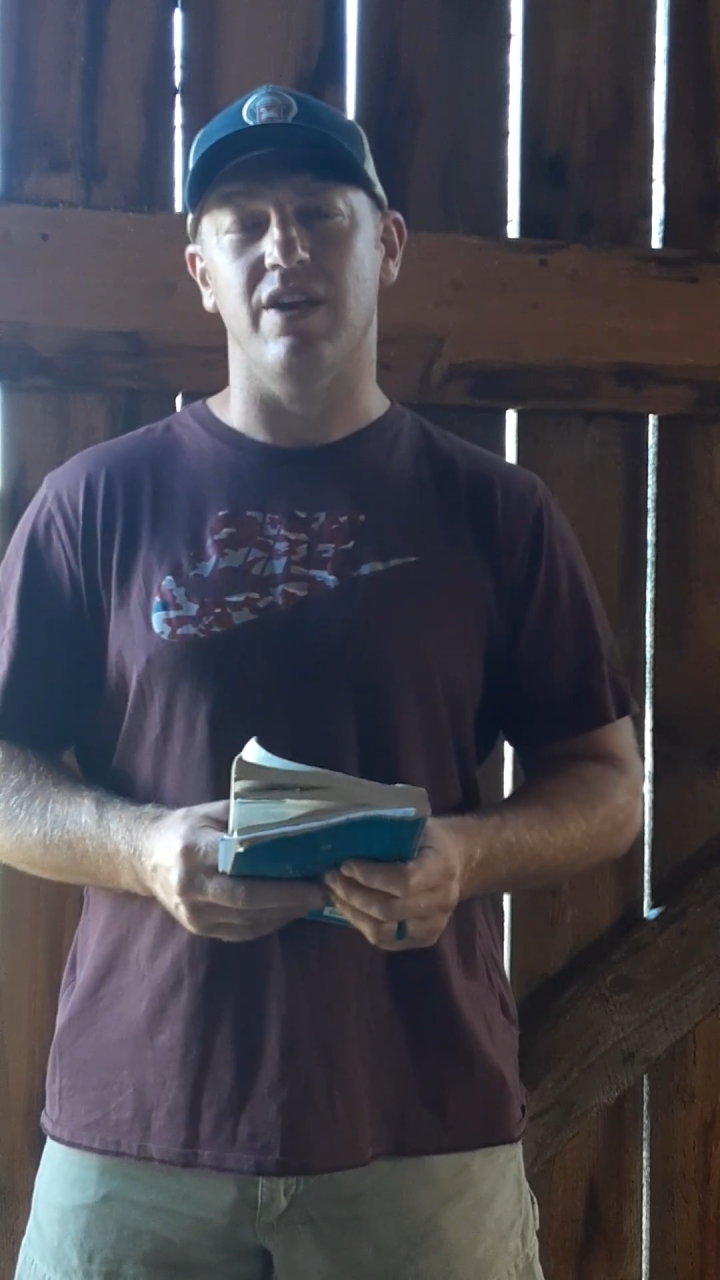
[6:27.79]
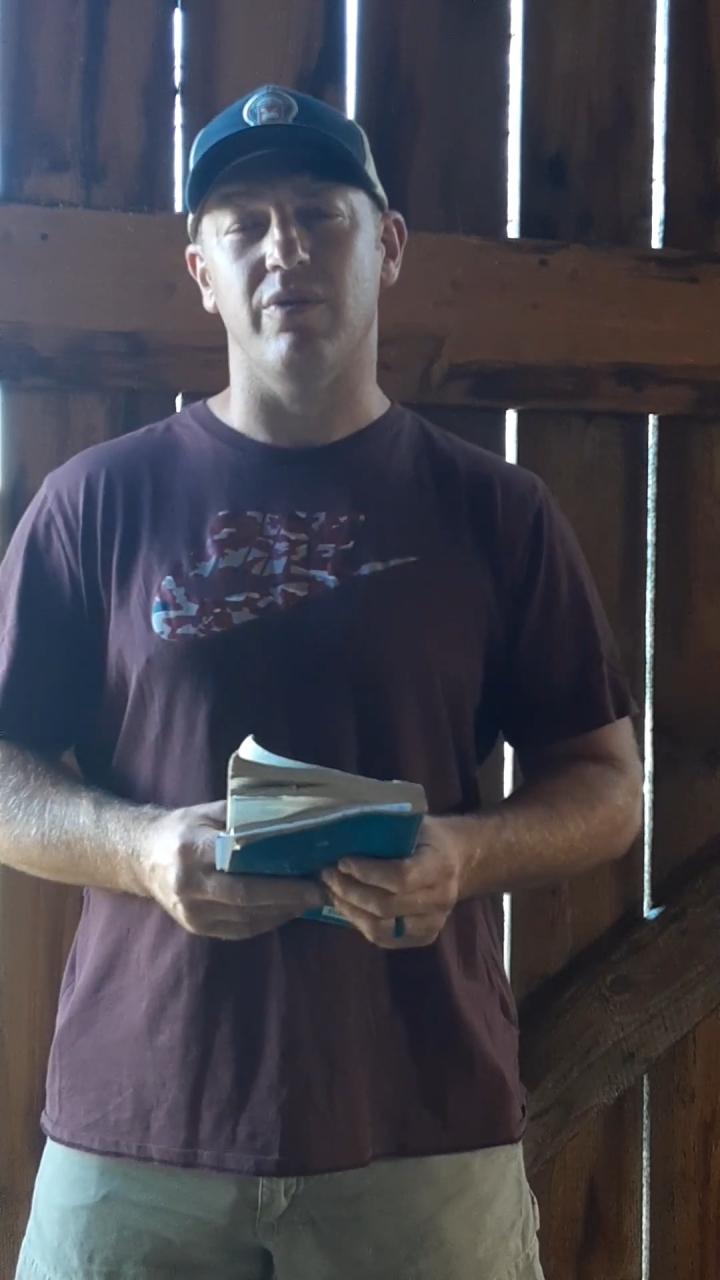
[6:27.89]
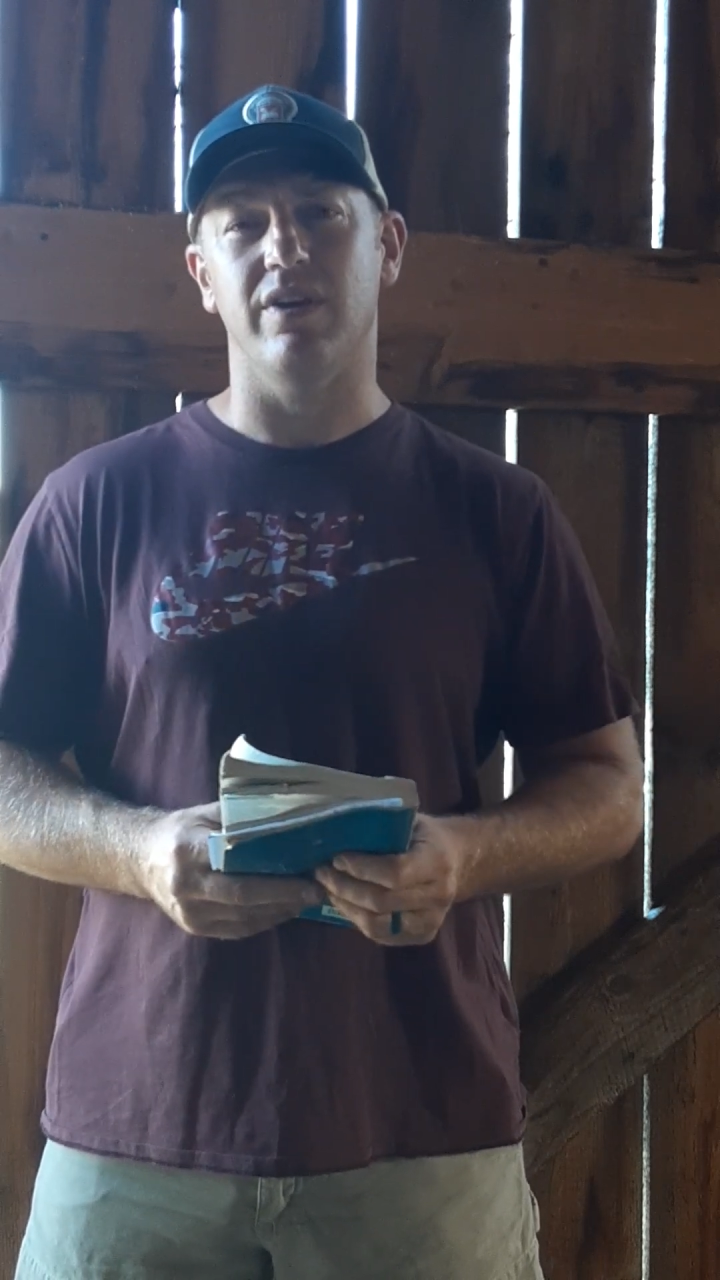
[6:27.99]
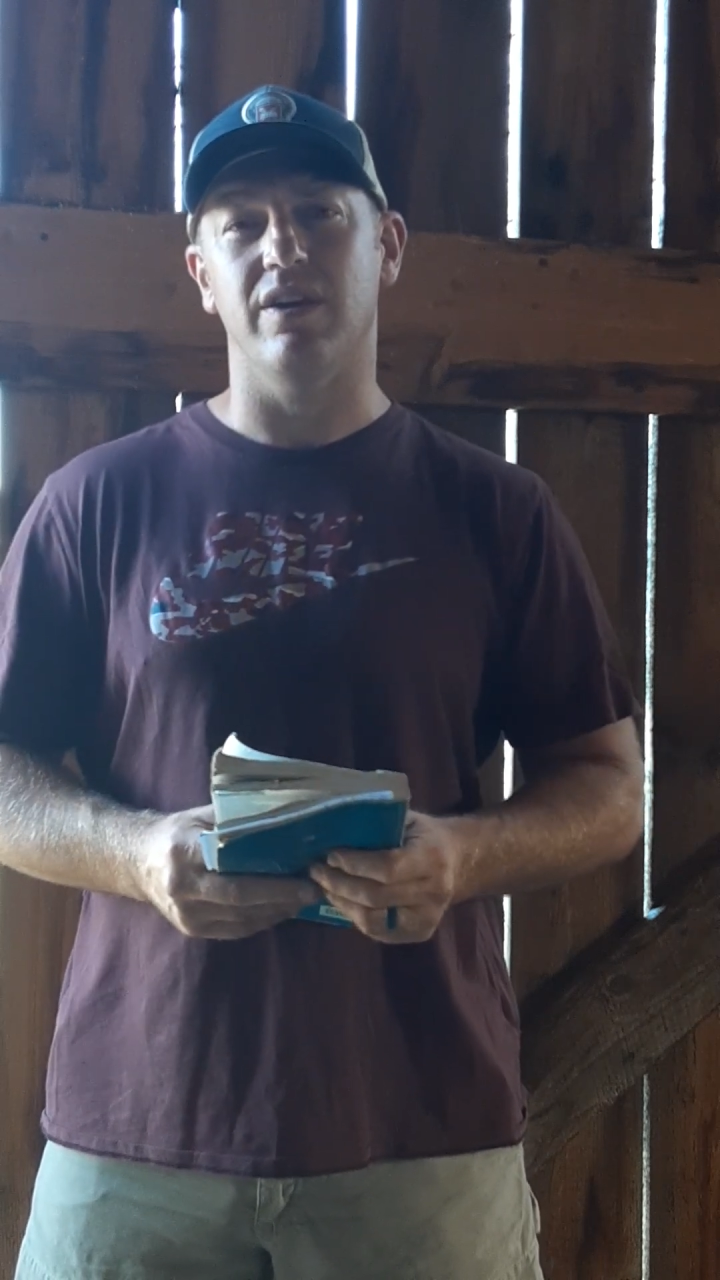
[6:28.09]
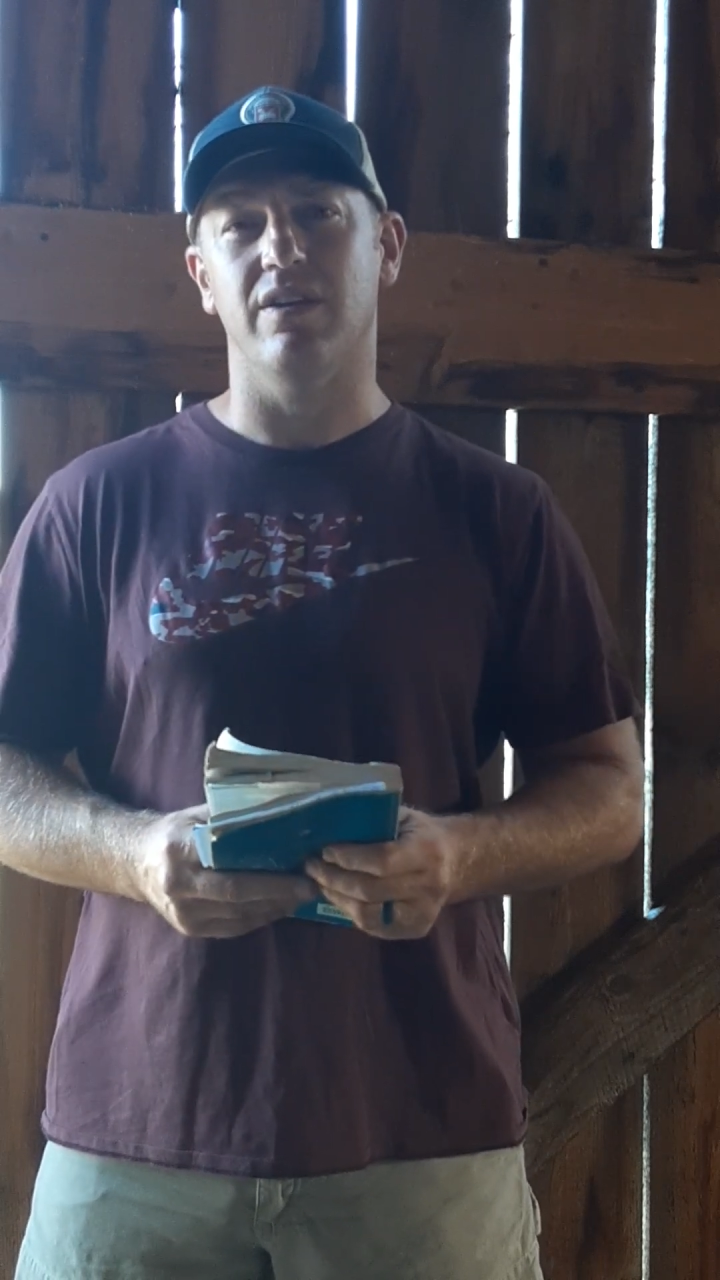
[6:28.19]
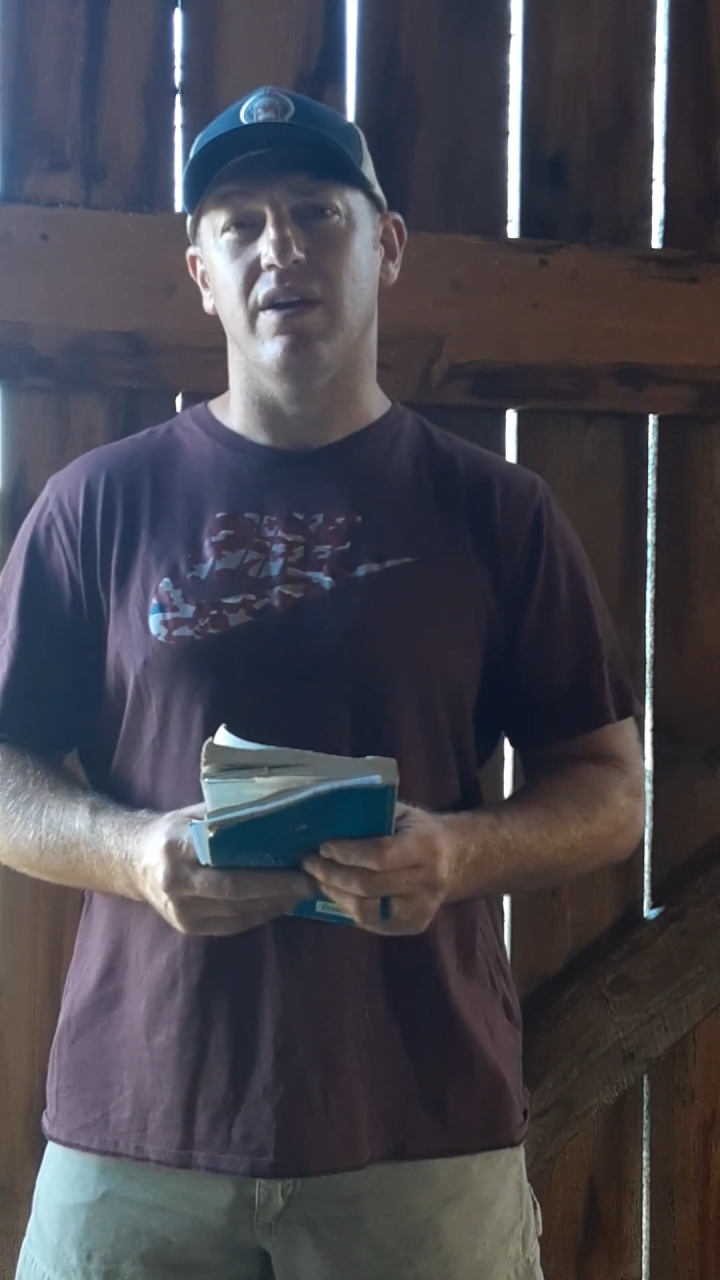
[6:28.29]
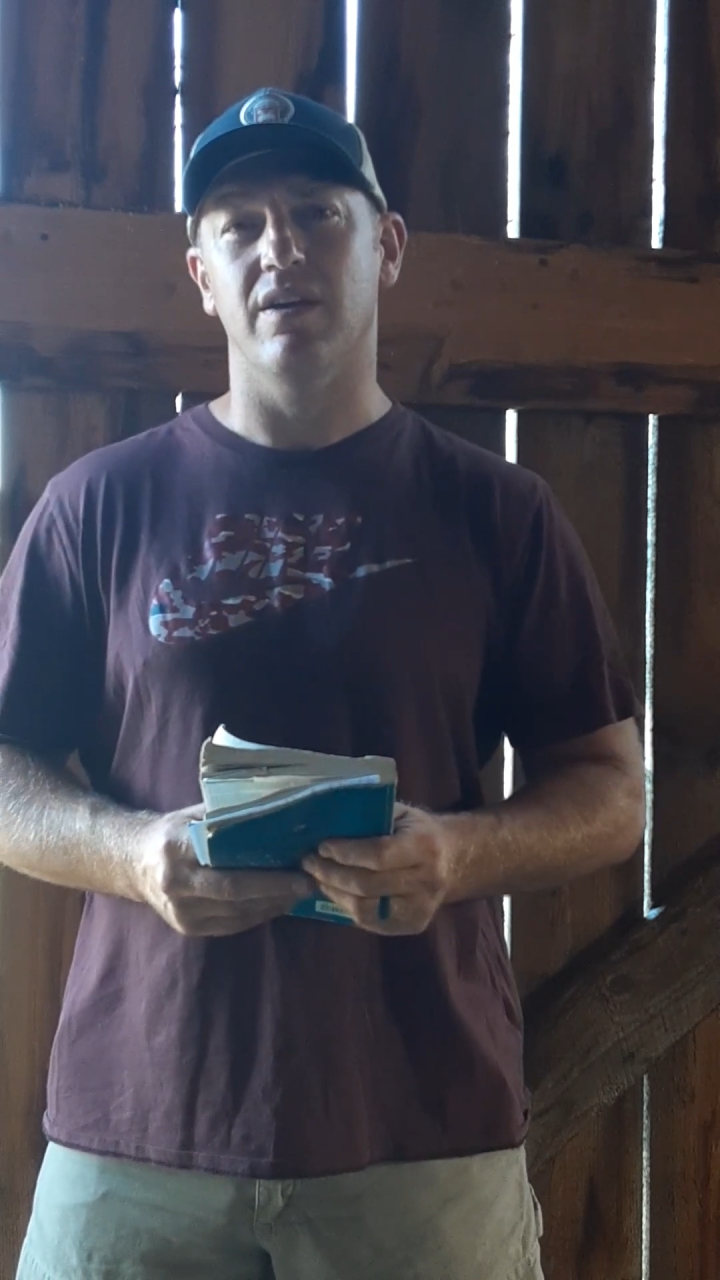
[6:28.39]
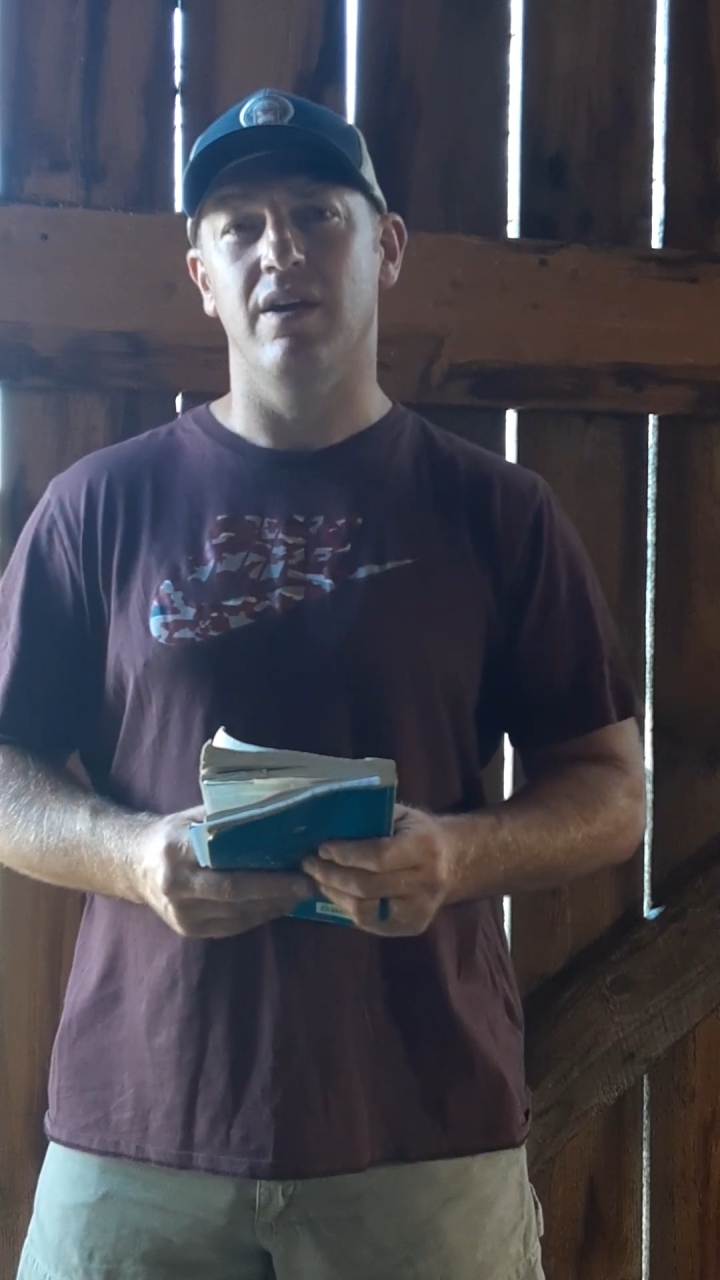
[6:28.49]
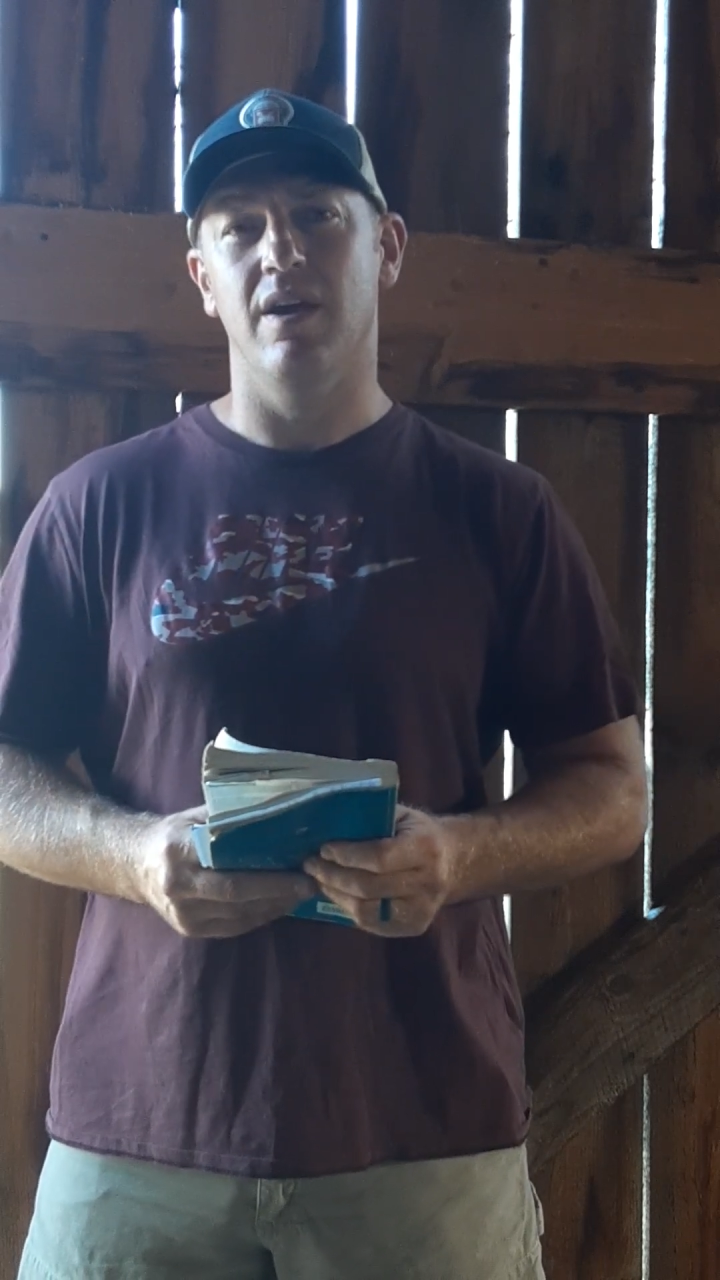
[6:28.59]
that we need to